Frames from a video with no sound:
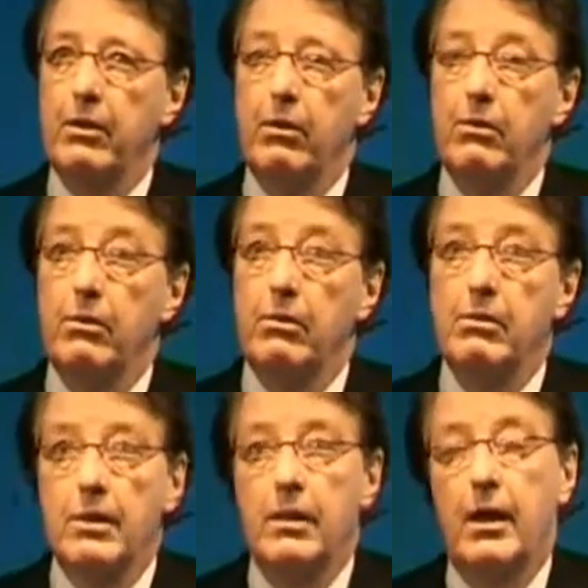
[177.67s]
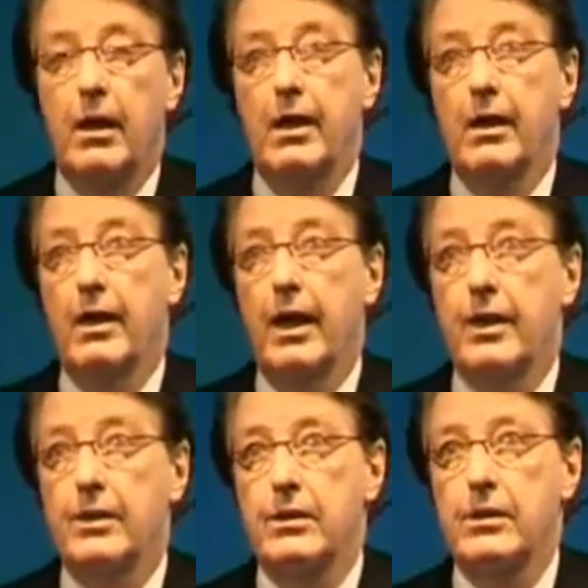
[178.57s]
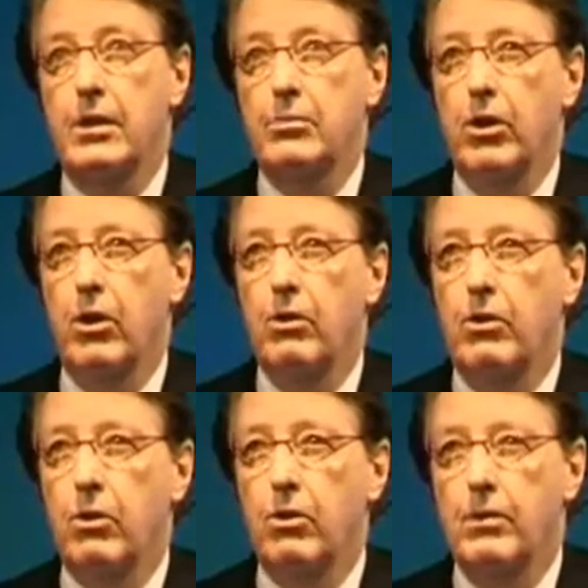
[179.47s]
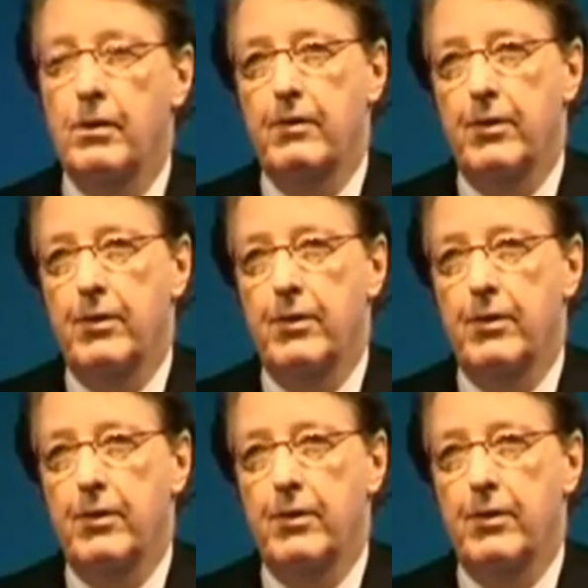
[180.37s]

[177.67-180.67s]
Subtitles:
although as we all know,